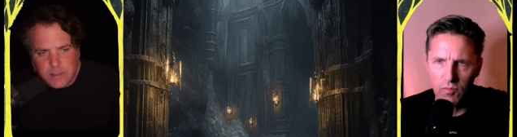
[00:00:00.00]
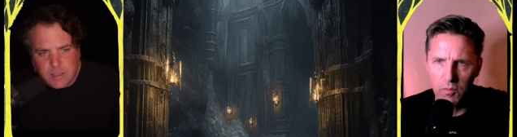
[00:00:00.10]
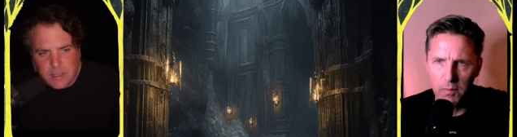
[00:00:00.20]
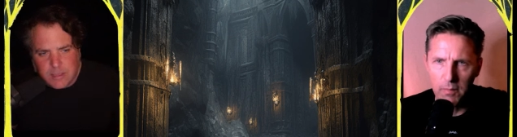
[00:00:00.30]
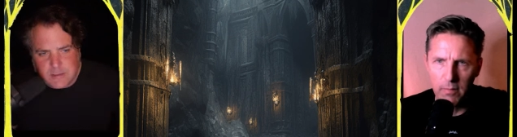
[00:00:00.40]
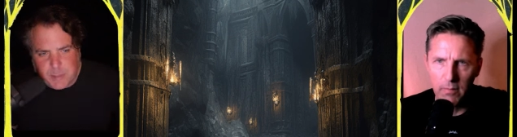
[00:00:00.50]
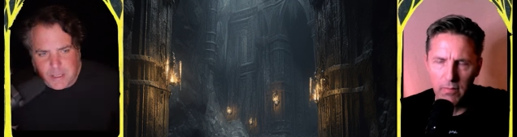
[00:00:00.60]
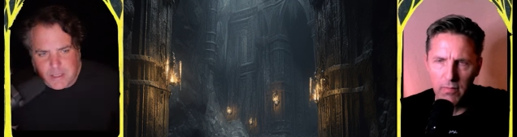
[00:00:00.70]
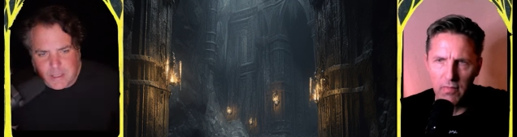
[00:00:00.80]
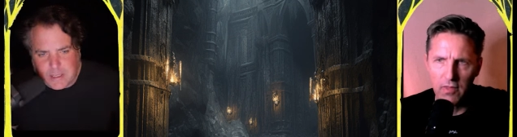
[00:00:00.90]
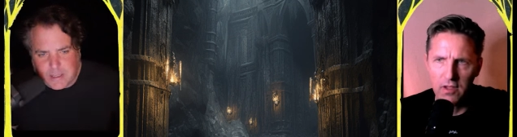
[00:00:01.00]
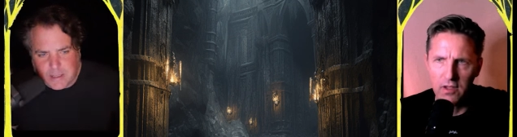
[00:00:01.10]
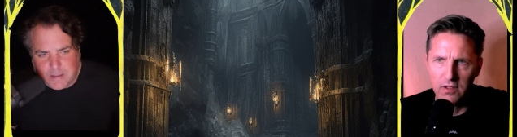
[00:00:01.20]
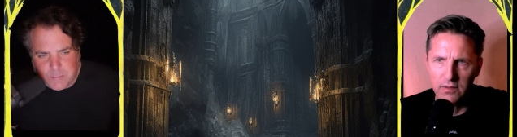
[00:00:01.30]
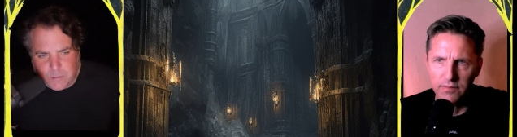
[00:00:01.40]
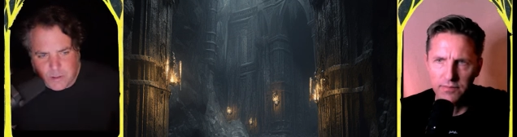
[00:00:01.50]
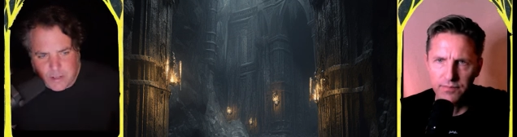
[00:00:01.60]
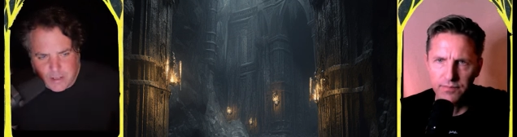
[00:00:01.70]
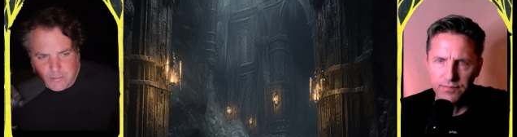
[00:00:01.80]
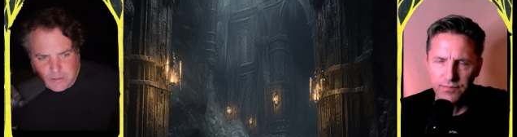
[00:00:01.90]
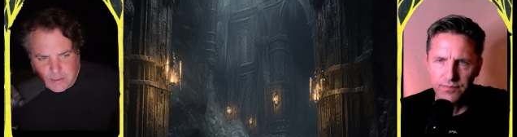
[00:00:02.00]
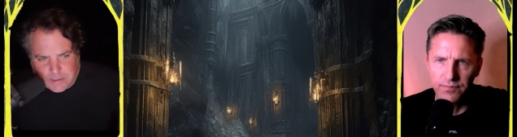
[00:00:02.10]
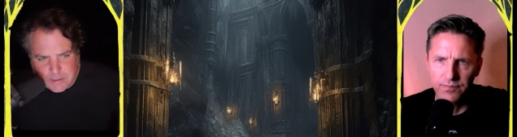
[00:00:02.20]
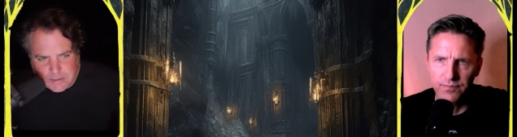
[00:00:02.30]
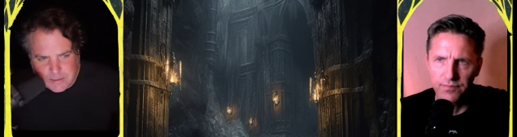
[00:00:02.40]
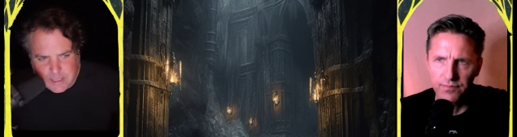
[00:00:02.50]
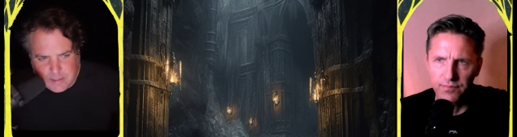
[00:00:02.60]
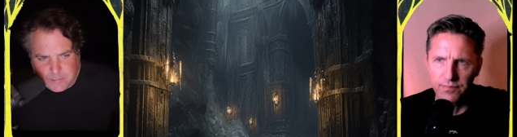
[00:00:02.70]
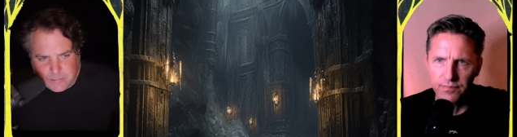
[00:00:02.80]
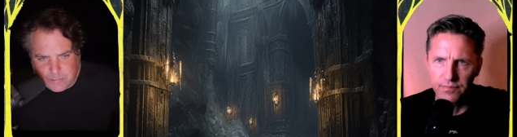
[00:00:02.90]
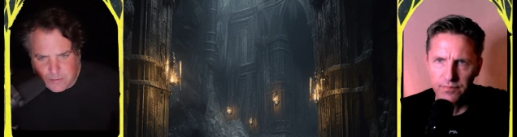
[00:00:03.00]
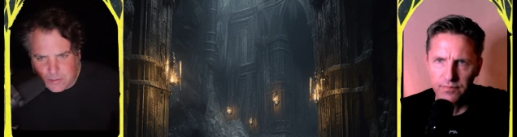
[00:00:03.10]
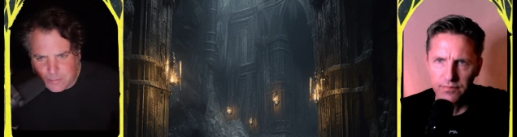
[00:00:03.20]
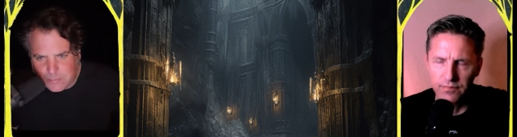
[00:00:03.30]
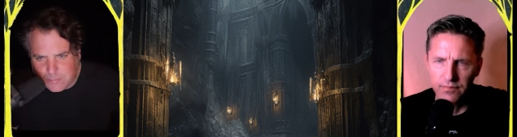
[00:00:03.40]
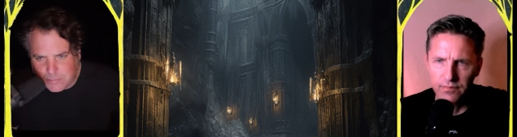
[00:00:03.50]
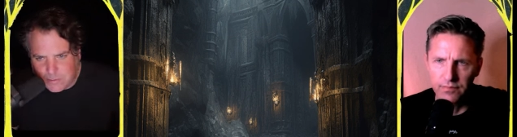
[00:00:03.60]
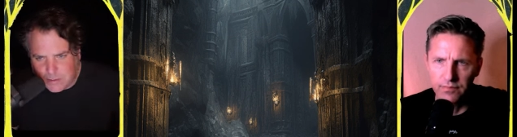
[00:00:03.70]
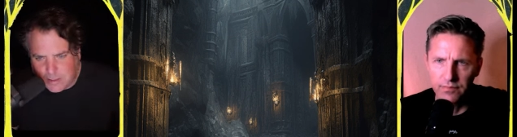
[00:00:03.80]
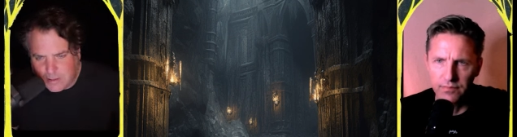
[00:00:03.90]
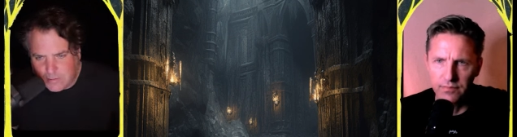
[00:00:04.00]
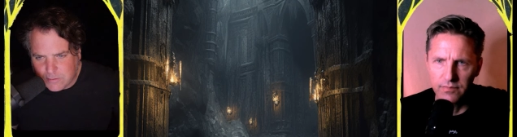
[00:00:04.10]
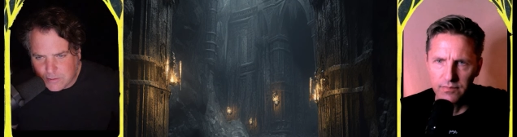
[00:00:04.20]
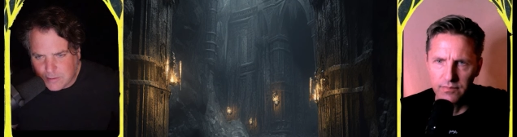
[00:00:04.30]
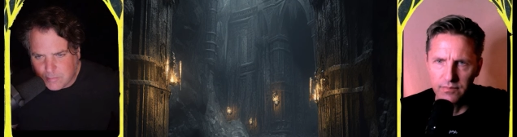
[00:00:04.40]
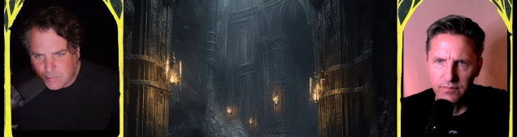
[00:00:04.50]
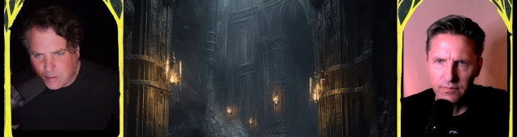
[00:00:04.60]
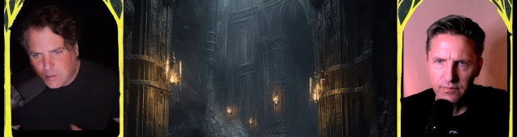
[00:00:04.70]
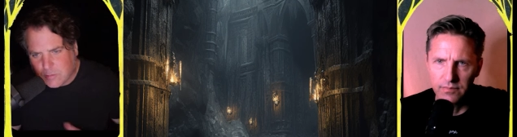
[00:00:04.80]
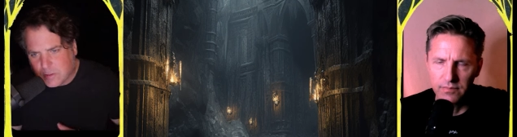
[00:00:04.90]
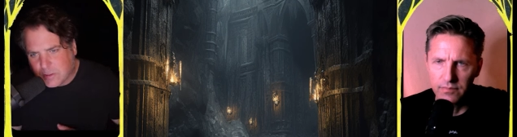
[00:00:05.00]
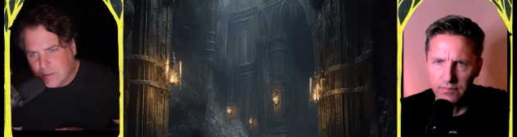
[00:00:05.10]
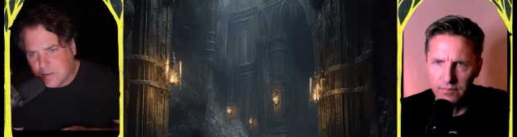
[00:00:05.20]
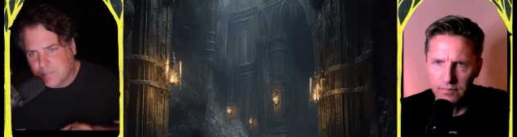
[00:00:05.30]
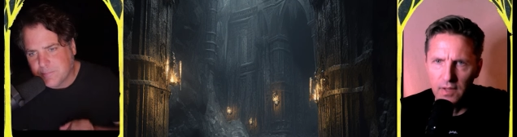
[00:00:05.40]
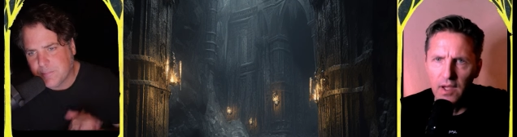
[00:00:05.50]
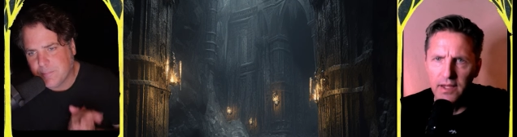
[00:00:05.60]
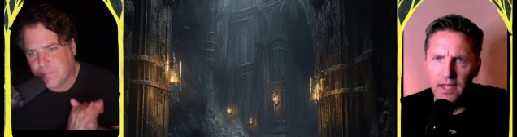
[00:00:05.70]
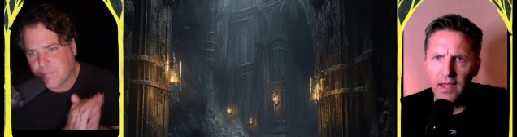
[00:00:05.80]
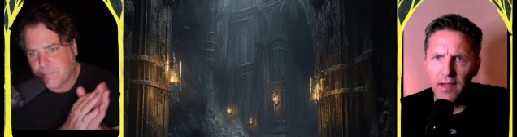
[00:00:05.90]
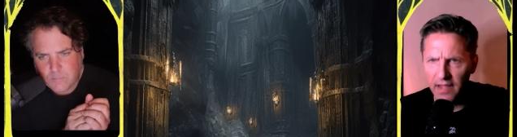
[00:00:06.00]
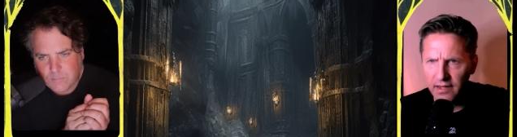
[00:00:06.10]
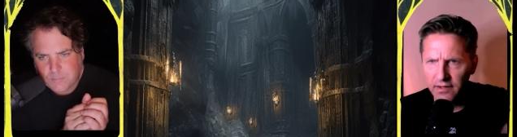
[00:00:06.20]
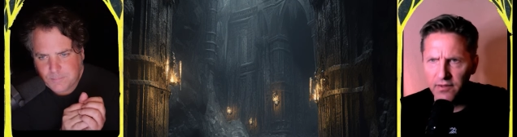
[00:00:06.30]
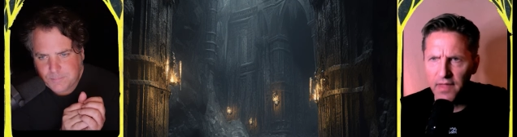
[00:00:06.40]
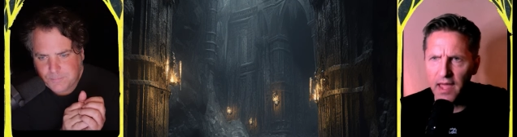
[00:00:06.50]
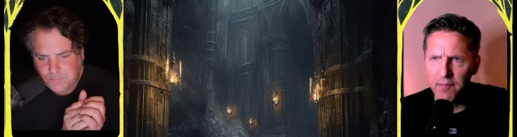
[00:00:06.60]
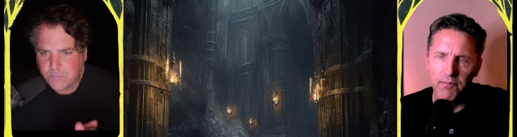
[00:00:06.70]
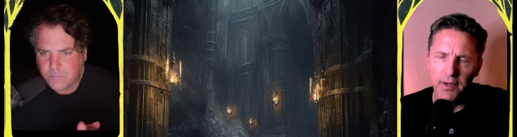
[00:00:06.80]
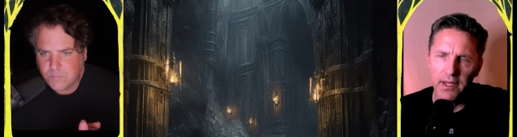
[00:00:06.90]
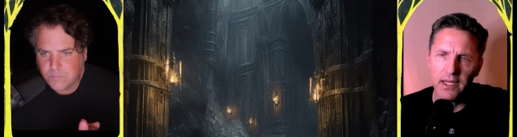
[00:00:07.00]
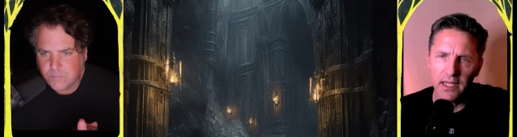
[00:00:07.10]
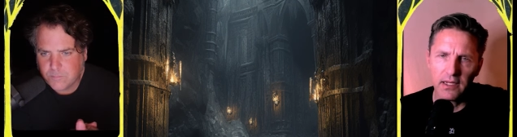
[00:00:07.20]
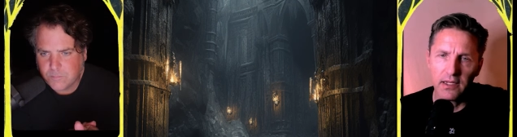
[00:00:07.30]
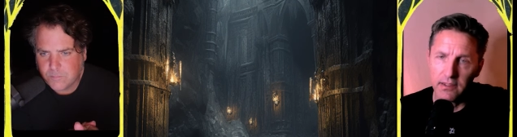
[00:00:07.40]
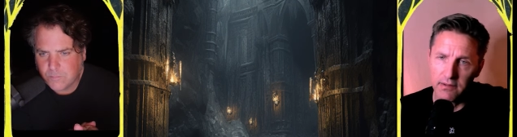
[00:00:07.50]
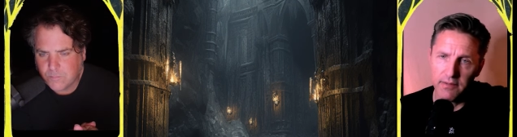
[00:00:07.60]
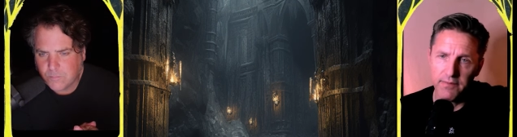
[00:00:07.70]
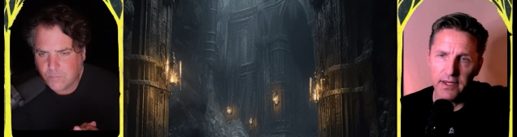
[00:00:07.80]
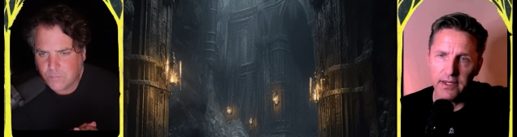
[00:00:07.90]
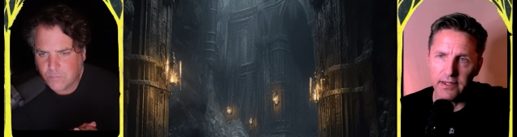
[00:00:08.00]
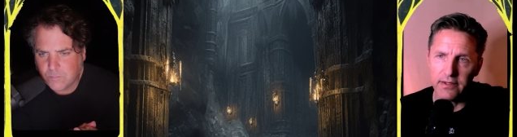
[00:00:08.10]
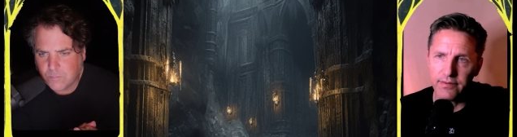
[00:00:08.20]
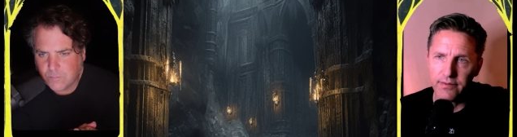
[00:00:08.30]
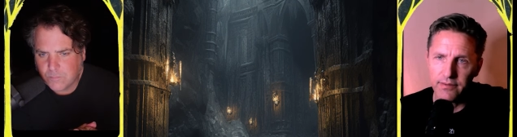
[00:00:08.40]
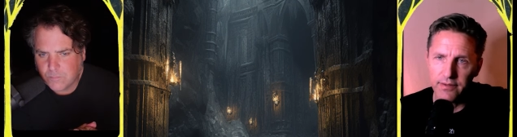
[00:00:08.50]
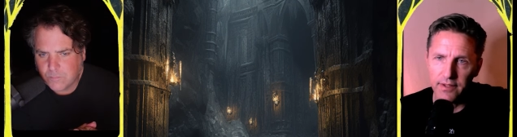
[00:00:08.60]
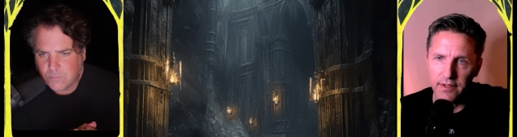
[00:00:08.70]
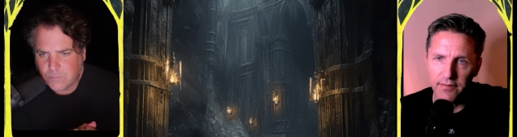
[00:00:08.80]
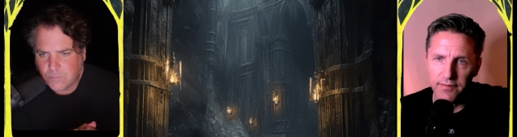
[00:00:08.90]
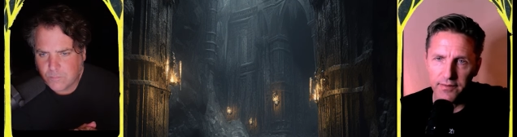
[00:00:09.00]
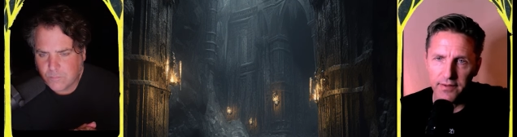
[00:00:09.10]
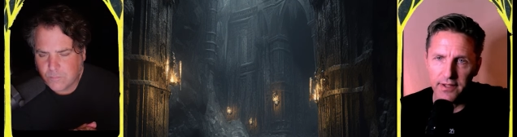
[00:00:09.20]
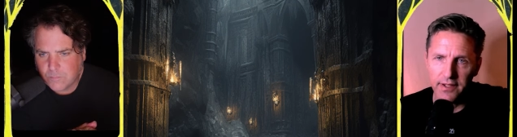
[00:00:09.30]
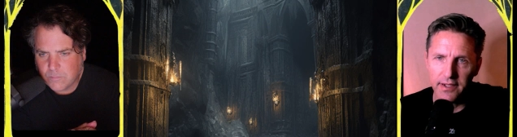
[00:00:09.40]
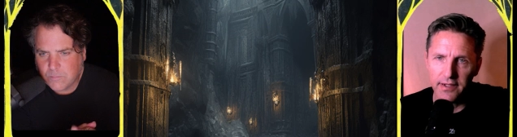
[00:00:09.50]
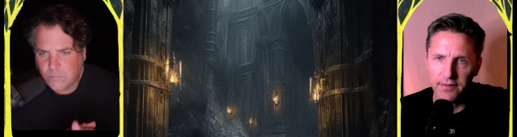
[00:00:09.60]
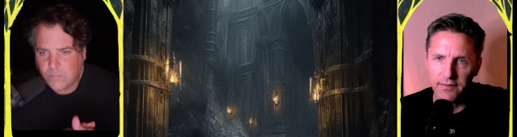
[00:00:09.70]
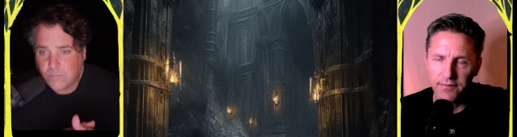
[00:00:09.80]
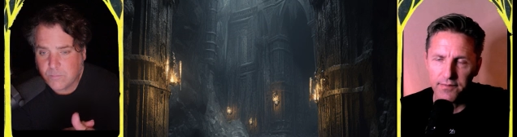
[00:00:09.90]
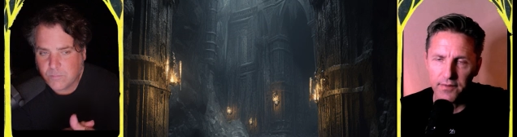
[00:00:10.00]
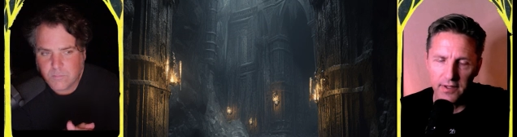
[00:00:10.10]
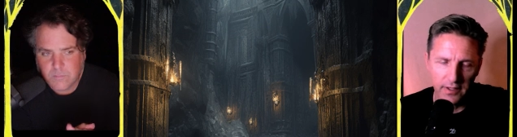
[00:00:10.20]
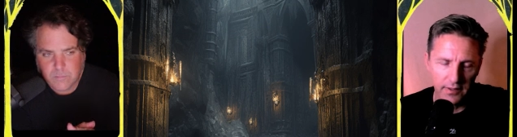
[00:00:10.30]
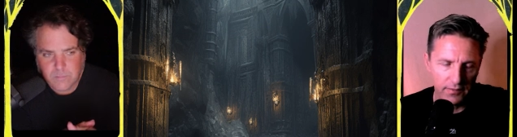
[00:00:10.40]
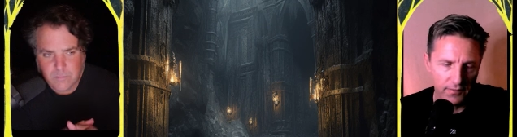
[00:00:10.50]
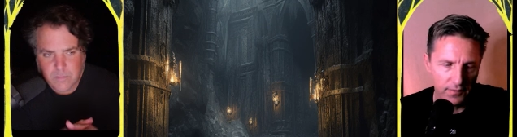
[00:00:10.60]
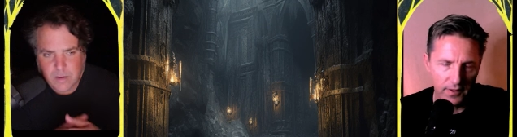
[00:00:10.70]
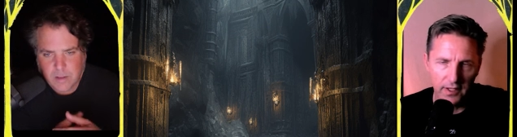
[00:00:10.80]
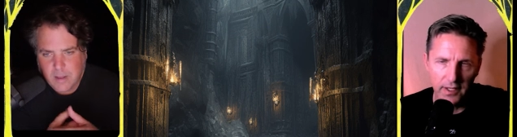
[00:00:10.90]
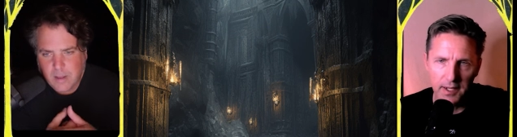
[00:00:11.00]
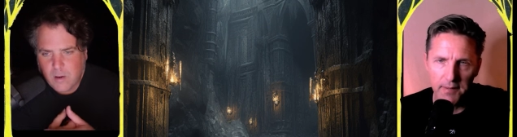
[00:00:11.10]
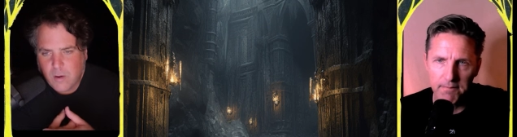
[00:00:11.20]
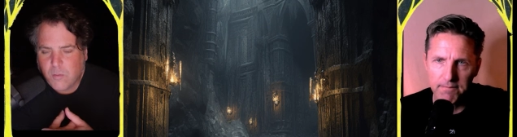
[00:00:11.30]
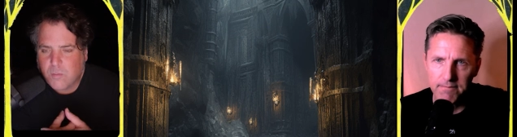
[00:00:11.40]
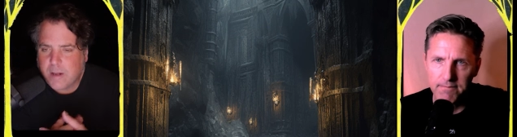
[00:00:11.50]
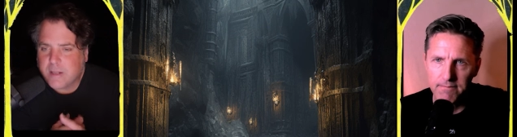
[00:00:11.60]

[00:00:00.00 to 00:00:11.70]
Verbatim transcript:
Speaker 1: he's been in Moria ever since he escaped from the elves in Mirkwood.
Speaker 2: Yeah, I knew that, but again, c- convenient, you know, for the uh for the for the um Right,